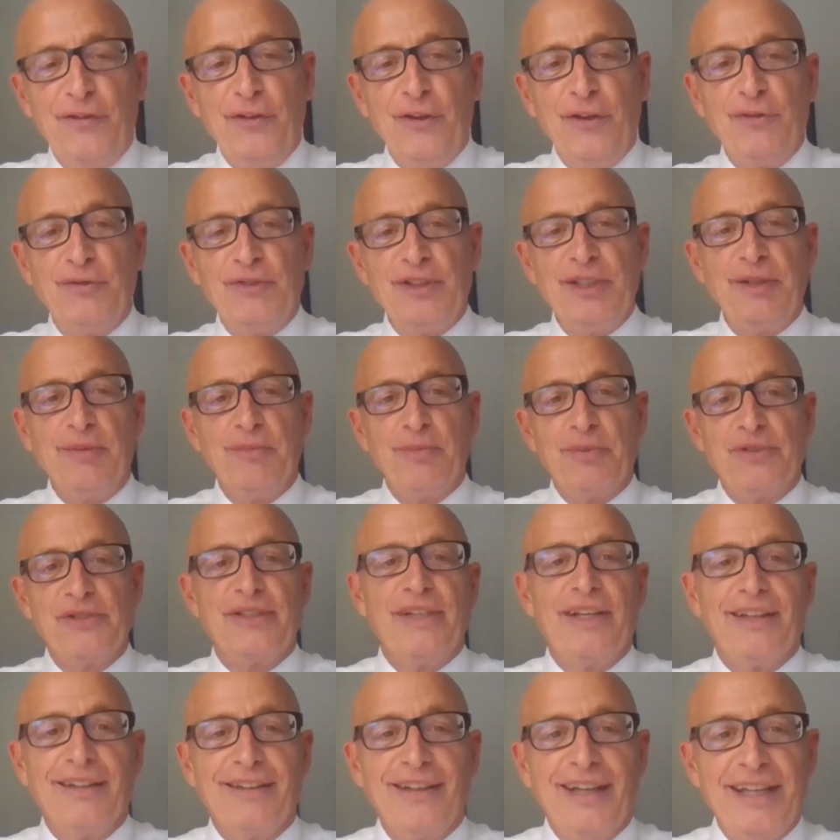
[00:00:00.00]

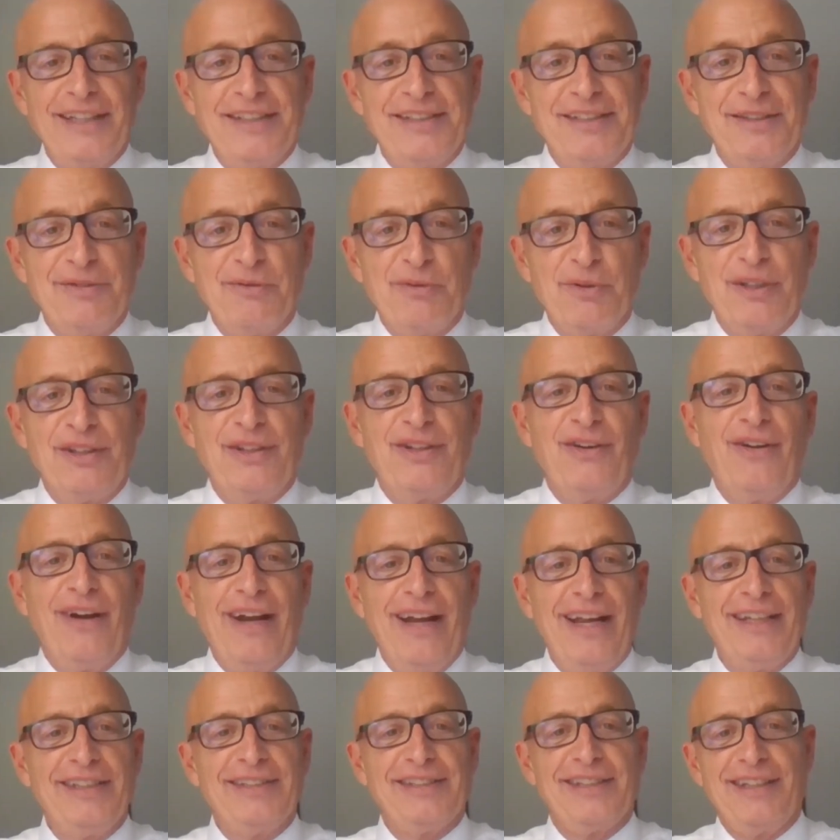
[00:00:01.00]
15% less than what
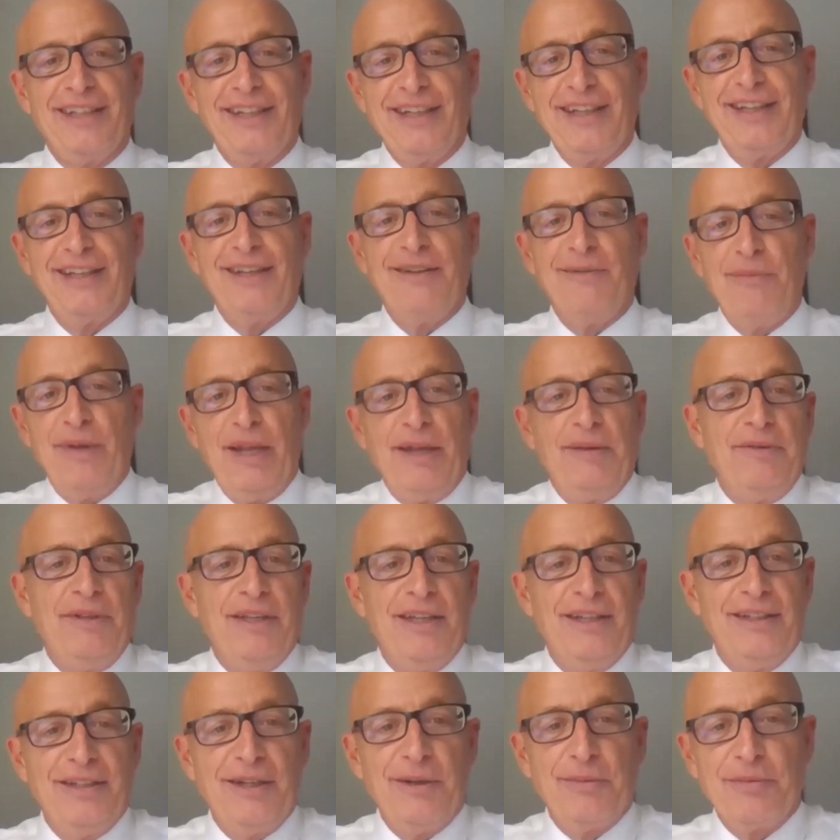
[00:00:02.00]
they're asking and
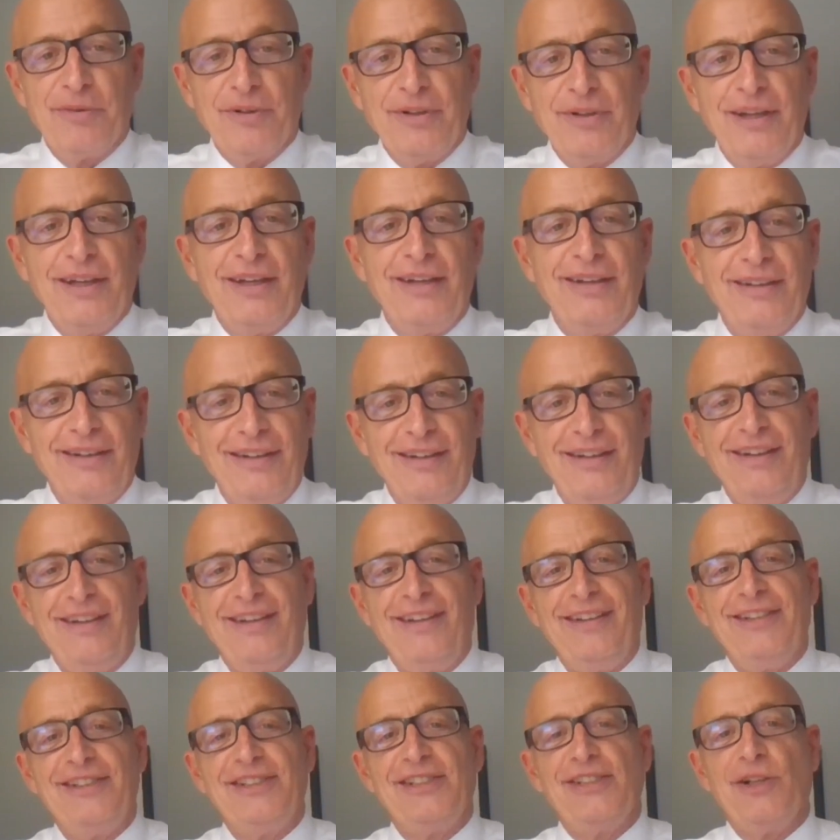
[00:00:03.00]
maybe end up with it.
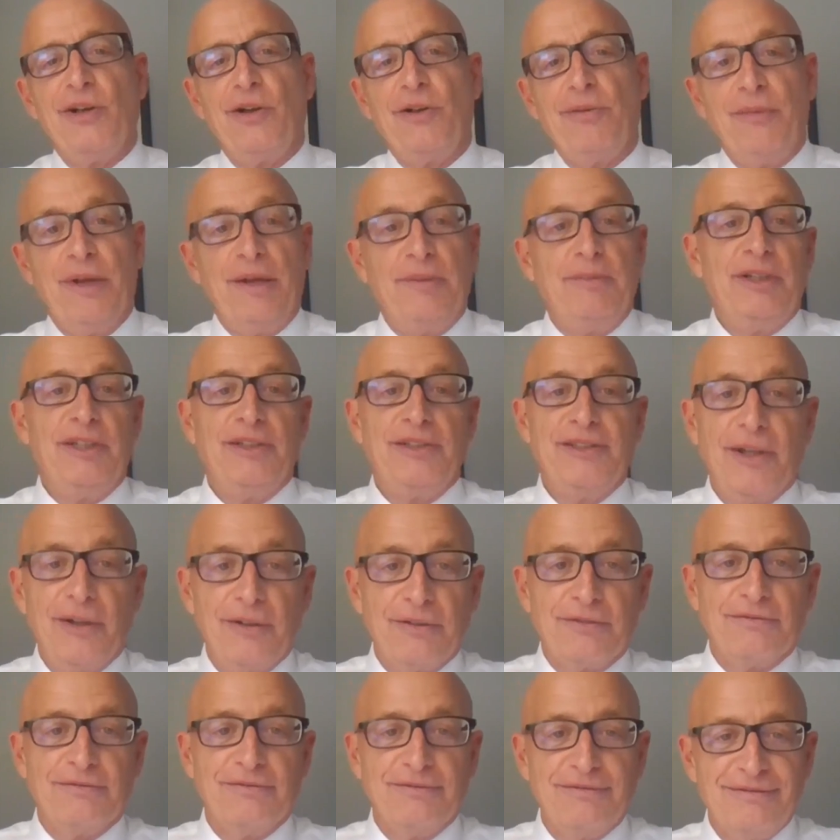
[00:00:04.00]
So, and maybe you
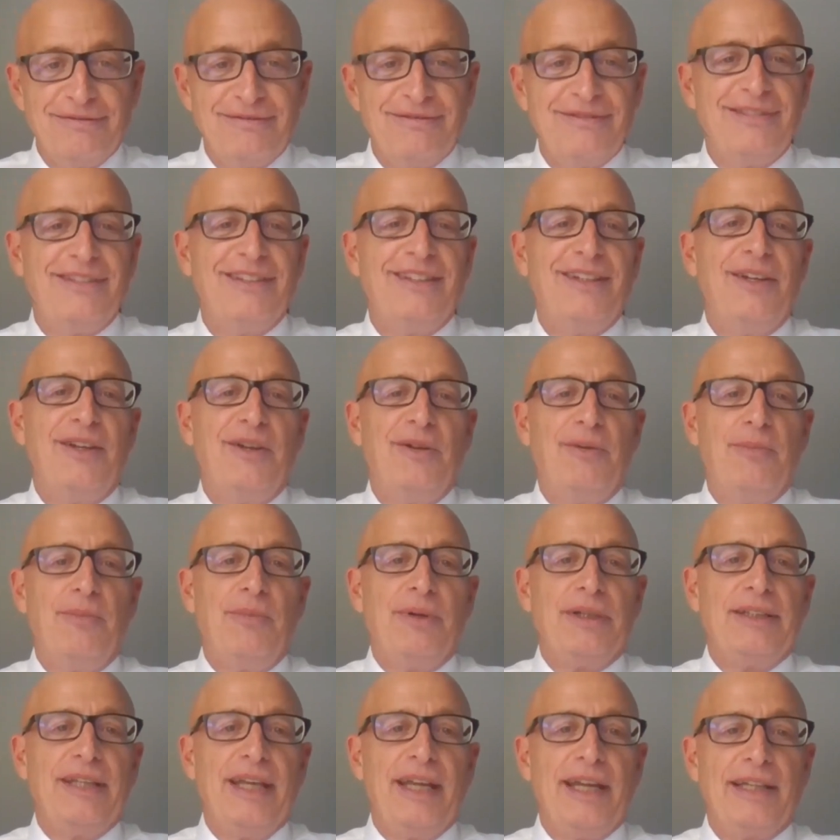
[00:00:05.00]
don't,
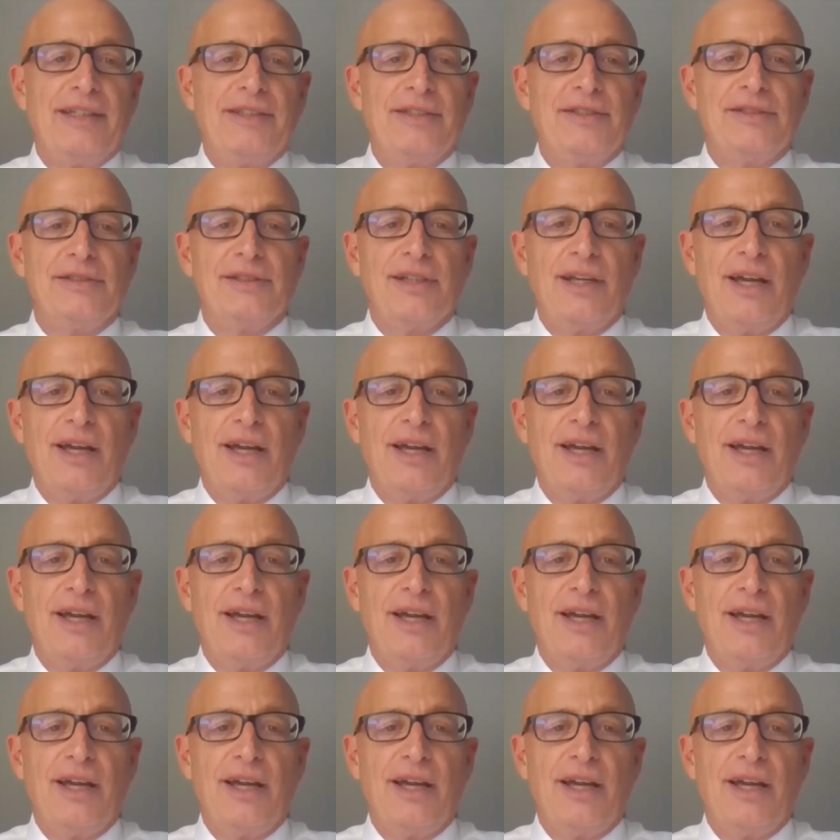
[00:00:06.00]
but that